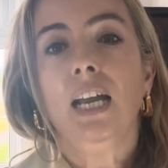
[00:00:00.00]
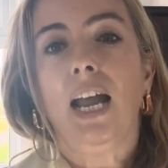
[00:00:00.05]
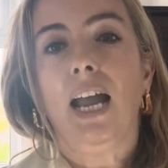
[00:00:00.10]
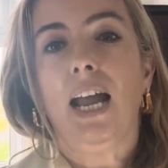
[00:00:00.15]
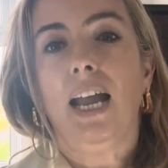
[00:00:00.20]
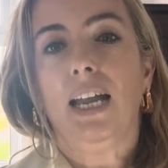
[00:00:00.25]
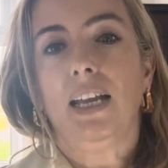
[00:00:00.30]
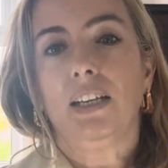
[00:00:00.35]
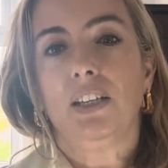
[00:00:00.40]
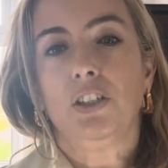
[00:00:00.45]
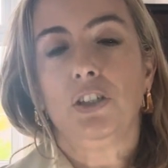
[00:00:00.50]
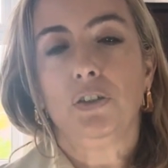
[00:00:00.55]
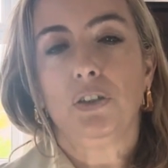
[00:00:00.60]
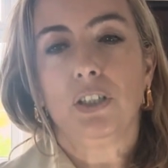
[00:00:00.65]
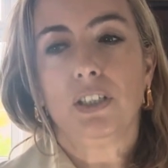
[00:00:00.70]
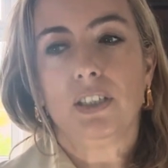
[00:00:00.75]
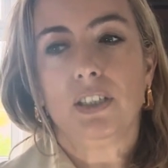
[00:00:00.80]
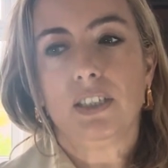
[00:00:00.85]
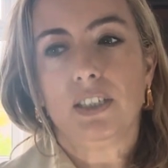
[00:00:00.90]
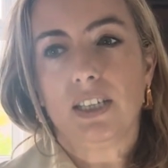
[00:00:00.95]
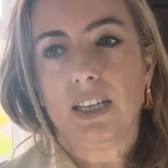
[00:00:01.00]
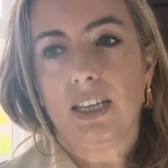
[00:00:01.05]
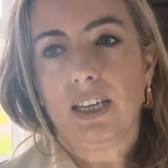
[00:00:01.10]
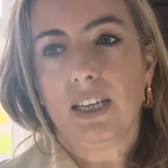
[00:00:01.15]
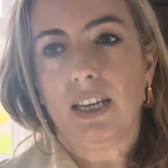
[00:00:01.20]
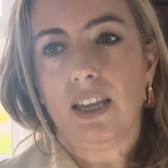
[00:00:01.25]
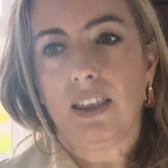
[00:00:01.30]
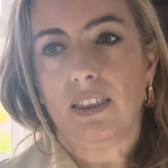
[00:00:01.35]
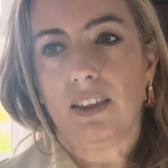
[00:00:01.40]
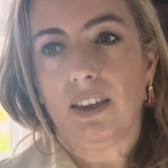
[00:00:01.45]
and you can
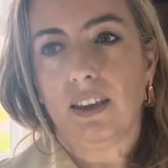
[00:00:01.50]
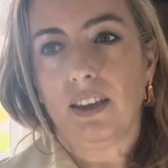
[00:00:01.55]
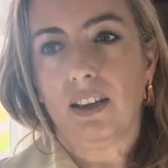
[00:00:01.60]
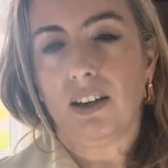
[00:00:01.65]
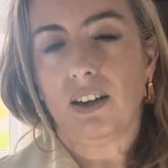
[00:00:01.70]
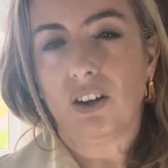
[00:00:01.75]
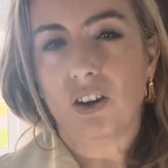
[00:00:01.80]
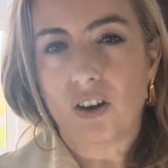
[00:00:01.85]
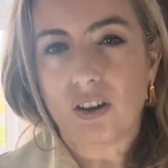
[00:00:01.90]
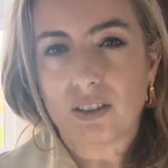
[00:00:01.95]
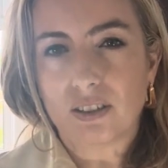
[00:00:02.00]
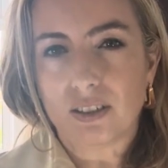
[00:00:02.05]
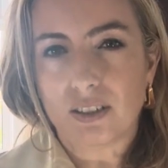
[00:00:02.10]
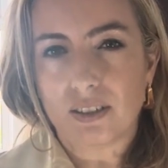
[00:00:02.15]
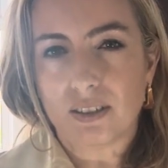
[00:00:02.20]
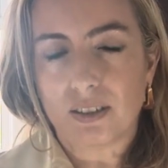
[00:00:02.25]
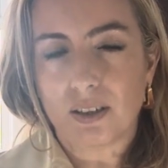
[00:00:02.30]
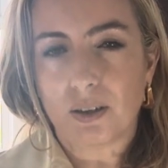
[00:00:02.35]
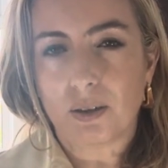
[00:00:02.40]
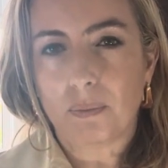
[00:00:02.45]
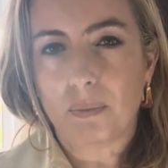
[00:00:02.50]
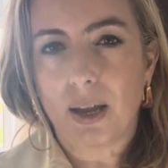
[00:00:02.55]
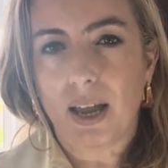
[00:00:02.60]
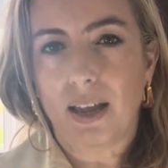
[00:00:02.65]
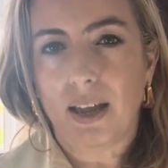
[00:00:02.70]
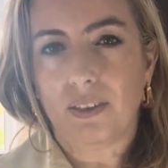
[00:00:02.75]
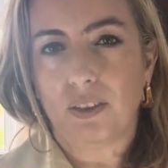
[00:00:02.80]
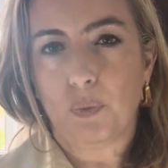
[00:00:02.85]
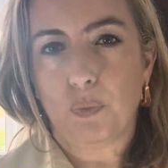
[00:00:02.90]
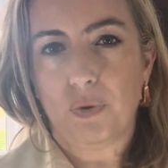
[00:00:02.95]
see the classism
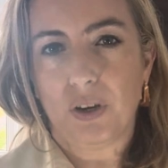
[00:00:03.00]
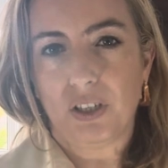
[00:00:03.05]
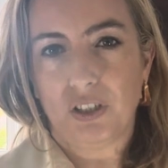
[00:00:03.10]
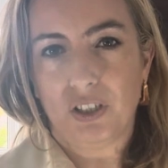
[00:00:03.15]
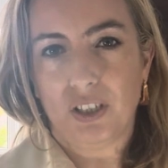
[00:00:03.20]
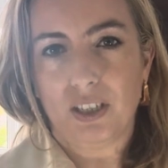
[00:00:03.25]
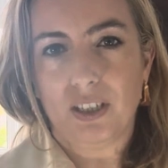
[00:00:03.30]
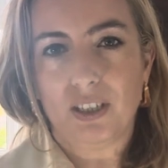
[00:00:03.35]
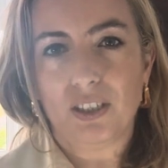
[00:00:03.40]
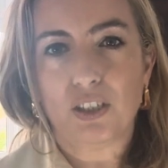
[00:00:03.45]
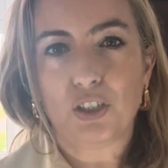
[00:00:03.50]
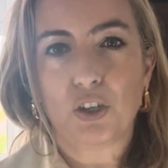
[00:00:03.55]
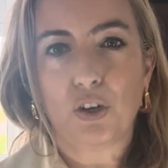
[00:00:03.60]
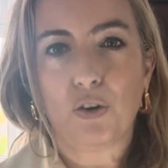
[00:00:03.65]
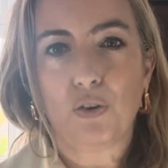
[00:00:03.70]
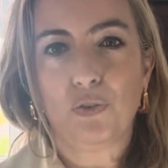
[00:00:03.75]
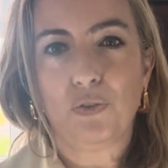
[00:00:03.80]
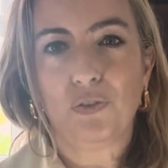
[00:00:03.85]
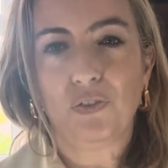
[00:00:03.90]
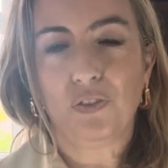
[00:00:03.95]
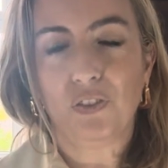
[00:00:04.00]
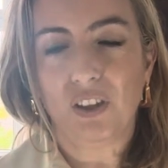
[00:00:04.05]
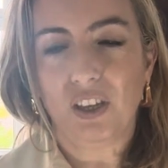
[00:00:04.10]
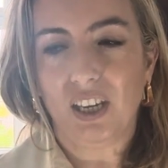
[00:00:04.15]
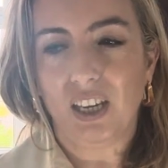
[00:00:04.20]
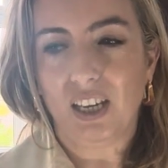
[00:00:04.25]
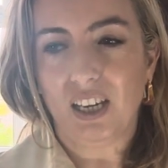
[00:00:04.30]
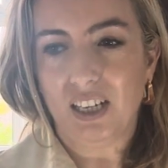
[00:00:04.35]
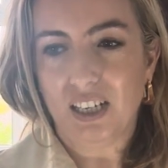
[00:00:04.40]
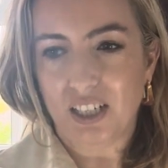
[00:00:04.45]
and the prejudice of
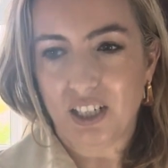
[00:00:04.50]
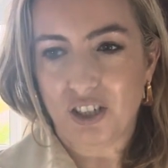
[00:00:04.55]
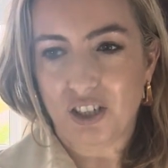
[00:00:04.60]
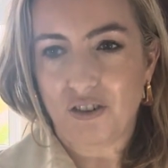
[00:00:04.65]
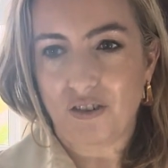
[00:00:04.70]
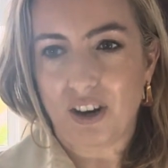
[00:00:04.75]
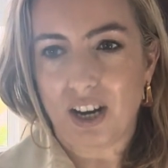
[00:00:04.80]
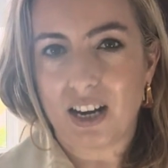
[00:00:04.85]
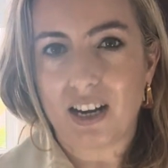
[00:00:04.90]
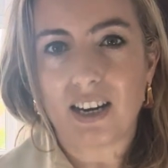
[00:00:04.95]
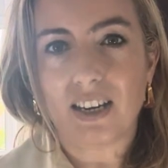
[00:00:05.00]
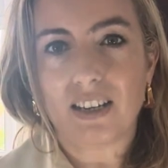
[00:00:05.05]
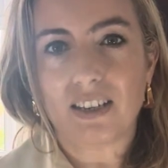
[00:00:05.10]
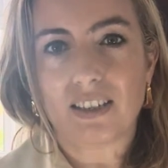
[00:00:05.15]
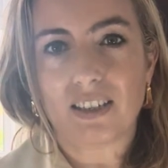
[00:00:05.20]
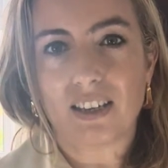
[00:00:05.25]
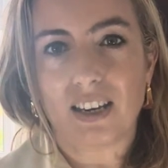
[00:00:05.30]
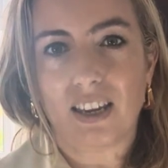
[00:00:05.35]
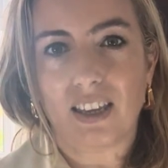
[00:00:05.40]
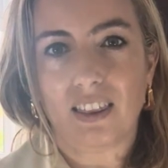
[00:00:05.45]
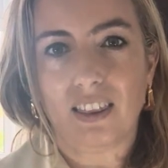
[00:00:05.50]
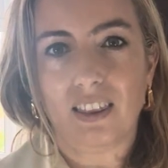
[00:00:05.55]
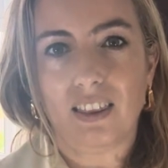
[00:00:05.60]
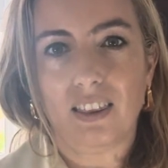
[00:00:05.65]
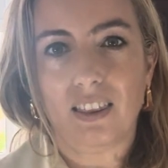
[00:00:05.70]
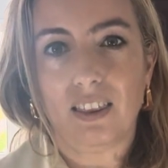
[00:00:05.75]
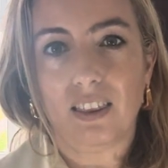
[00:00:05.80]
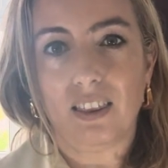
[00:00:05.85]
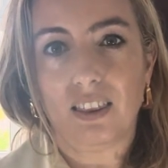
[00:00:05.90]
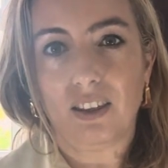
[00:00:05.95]
the literary elite in